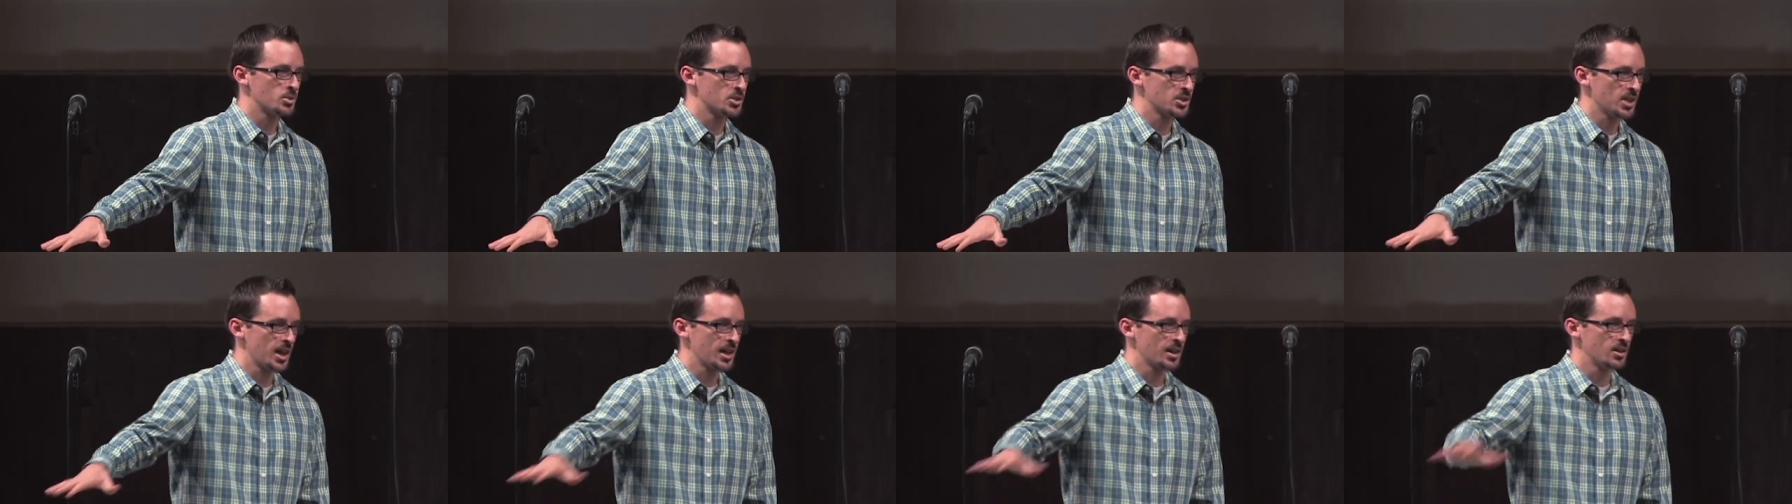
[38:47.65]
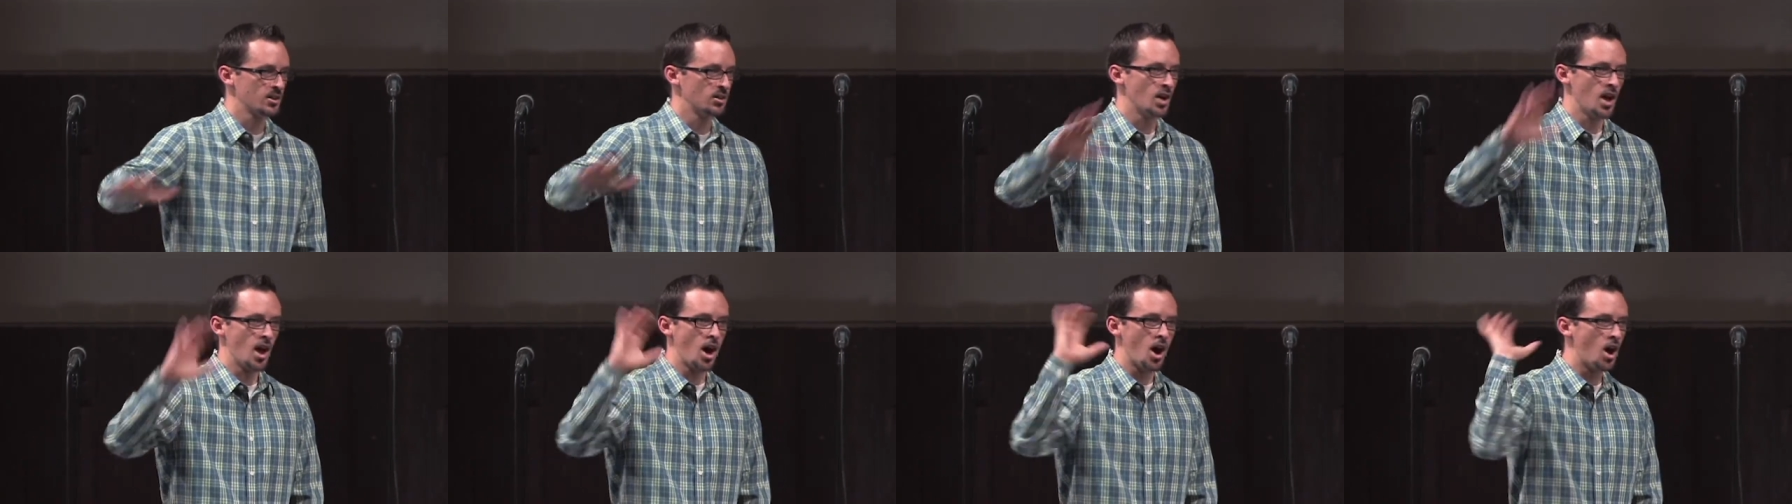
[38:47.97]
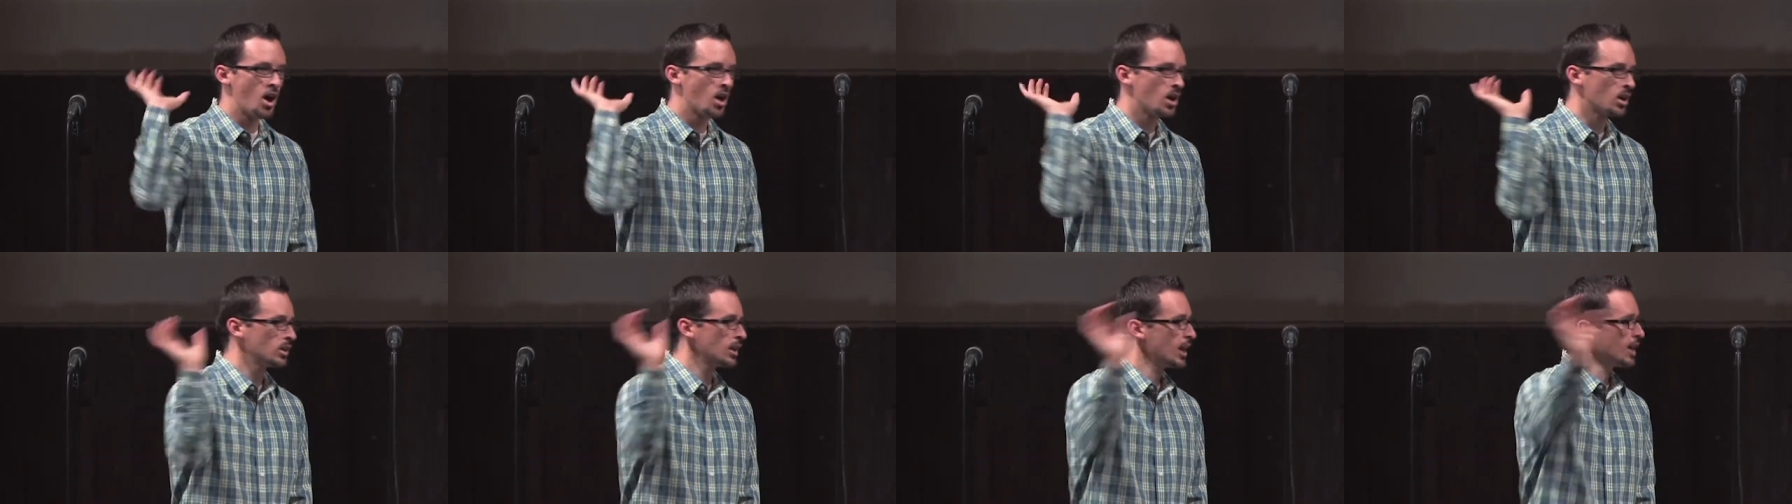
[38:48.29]
cycle.
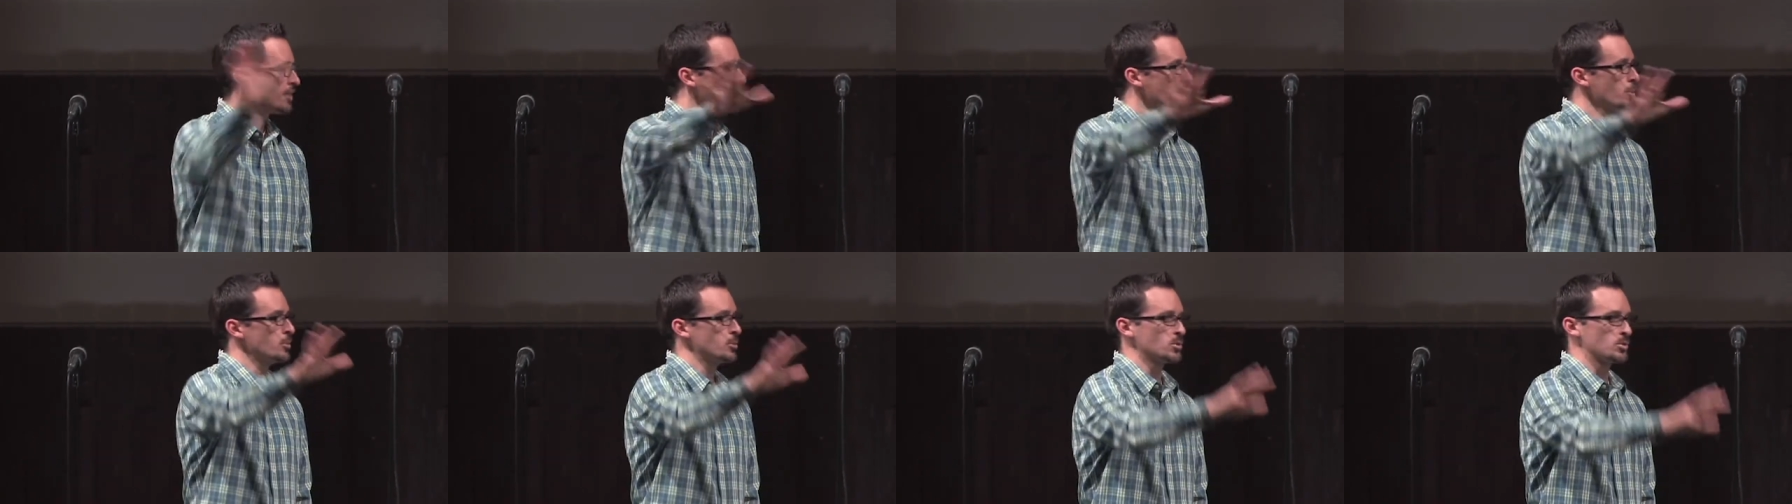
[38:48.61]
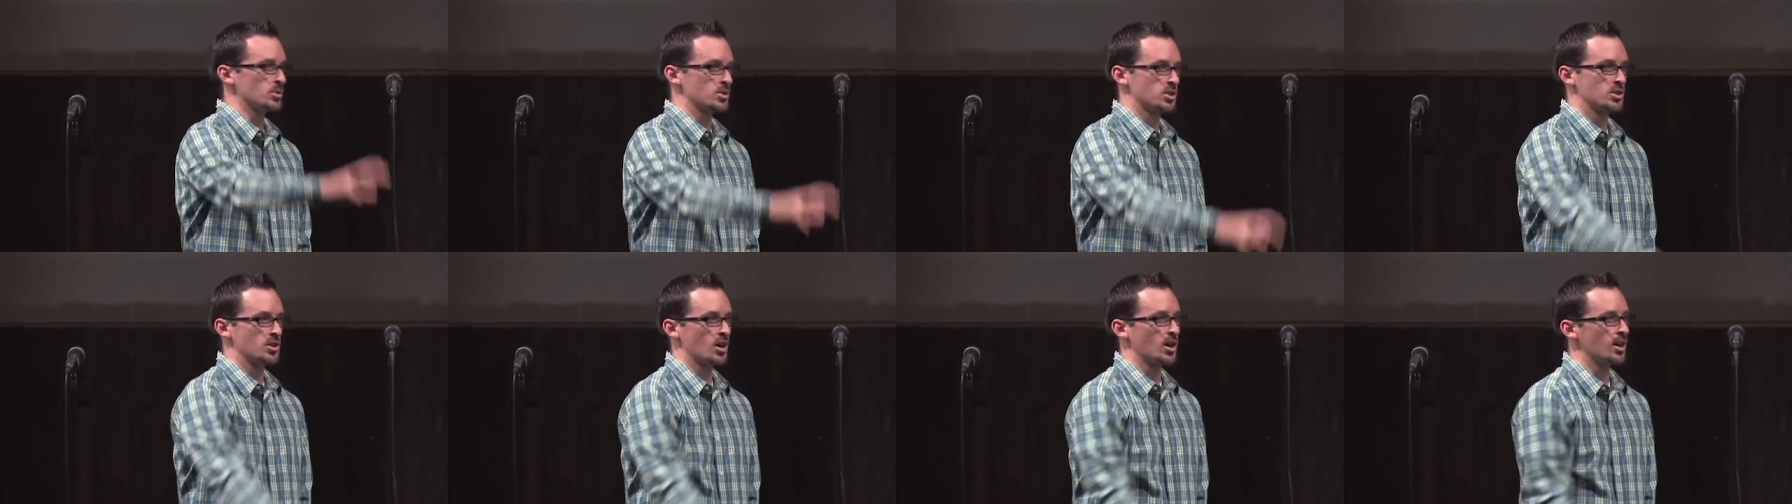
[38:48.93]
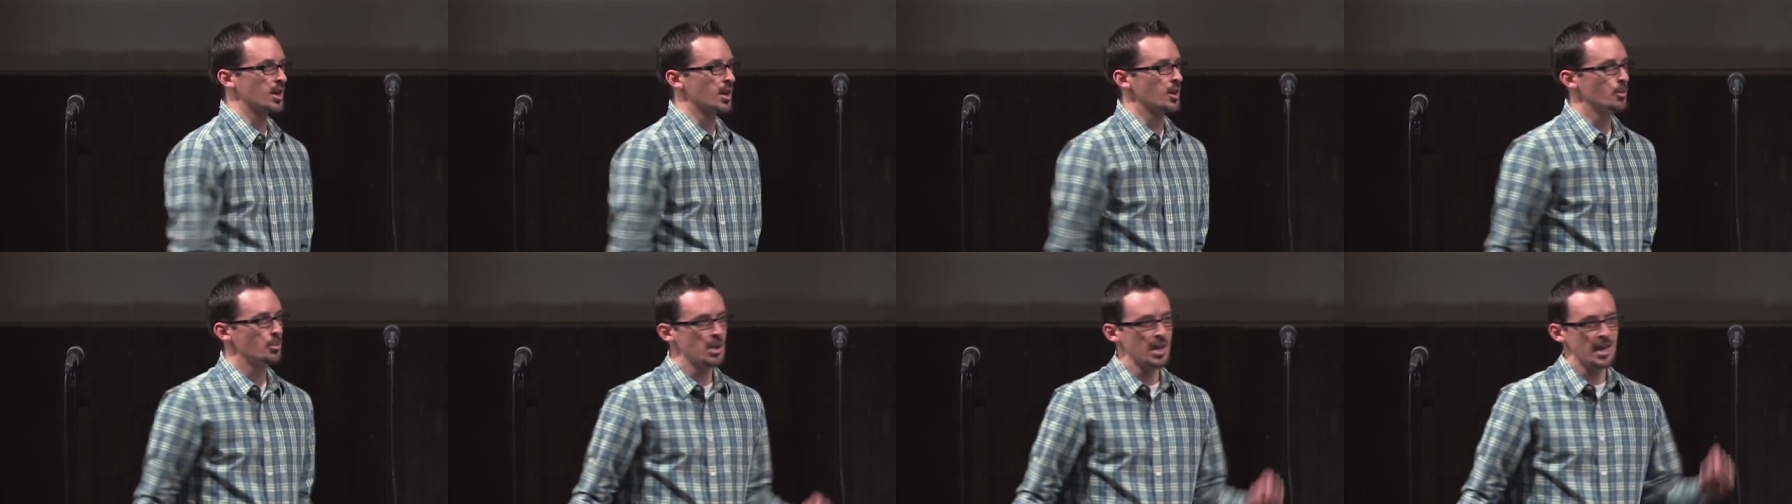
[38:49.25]
All our life groups will start
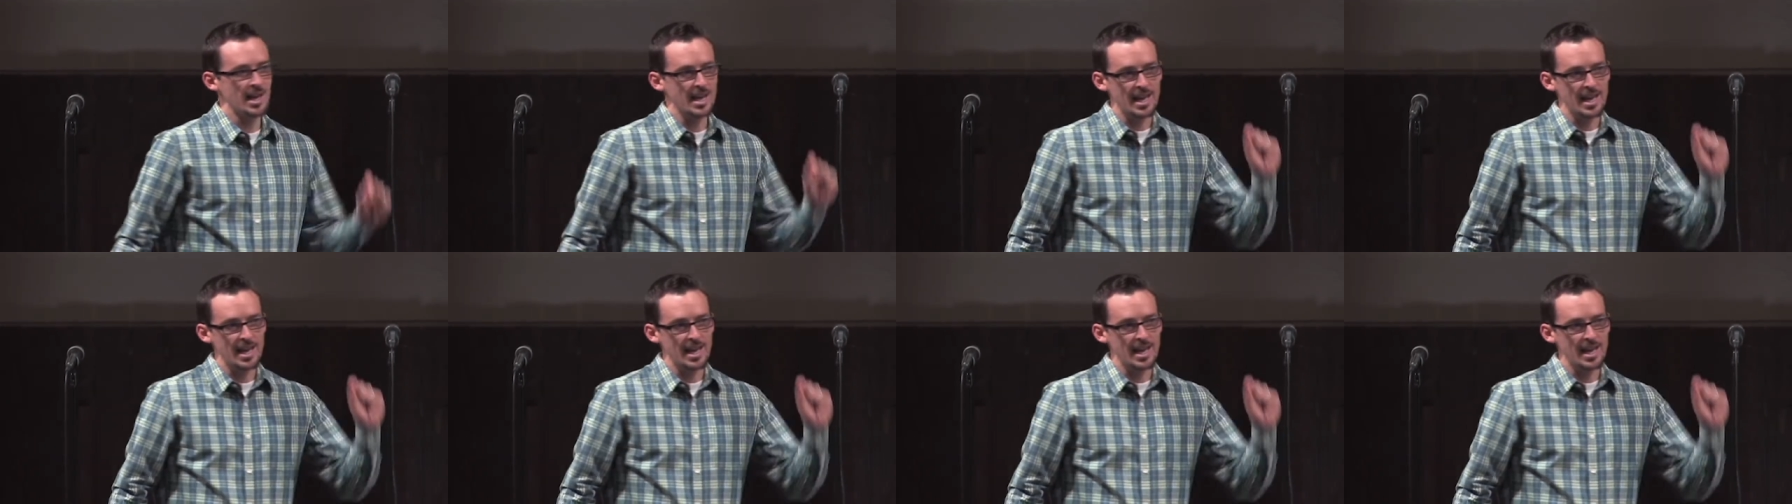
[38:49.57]
up.